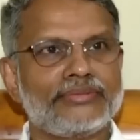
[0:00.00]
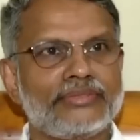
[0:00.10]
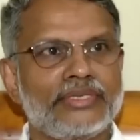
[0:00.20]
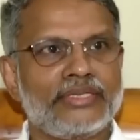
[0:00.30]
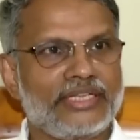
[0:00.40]

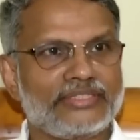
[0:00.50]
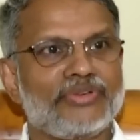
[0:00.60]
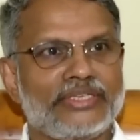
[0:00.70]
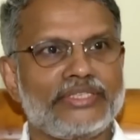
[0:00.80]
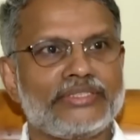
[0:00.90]
That's why
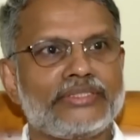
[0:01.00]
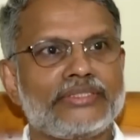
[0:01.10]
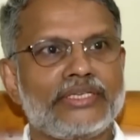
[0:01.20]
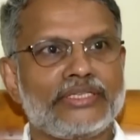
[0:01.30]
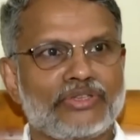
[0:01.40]
this
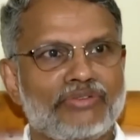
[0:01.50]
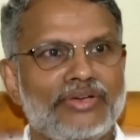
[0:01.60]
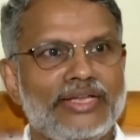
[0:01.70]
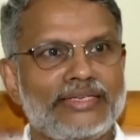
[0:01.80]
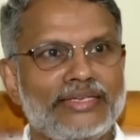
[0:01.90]
uh, soft
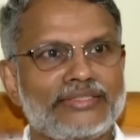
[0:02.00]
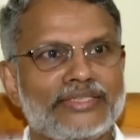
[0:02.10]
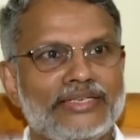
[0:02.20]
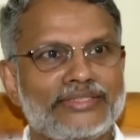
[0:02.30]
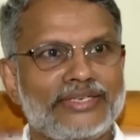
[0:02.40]
landing is
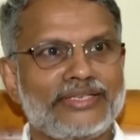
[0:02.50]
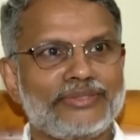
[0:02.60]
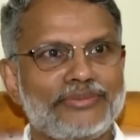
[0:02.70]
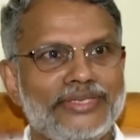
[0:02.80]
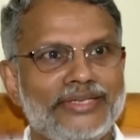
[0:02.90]
considered to
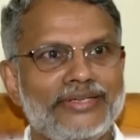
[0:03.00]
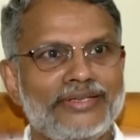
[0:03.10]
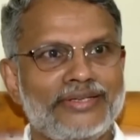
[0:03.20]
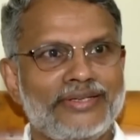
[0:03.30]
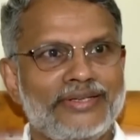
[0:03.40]
be
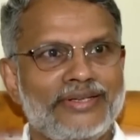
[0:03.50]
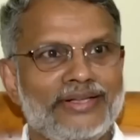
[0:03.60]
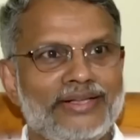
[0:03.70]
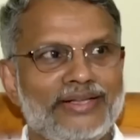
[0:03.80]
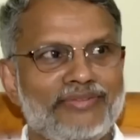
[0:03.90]

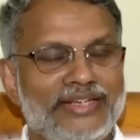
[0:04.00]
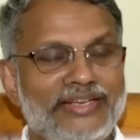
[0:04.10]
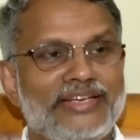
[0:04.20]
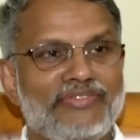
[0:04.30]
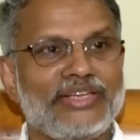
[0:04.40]
a, a very
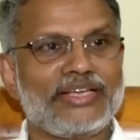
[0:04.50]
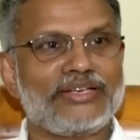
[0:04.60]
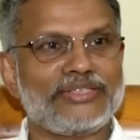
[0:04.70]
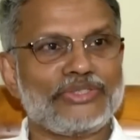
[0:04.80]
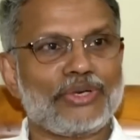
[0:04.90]
difficult
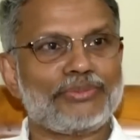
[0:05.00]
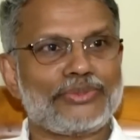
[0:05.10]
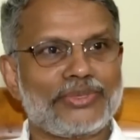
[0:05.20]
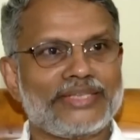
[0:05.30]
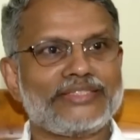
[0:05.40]
job to
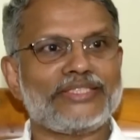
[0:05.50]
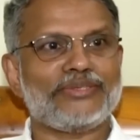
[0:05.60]
achieve.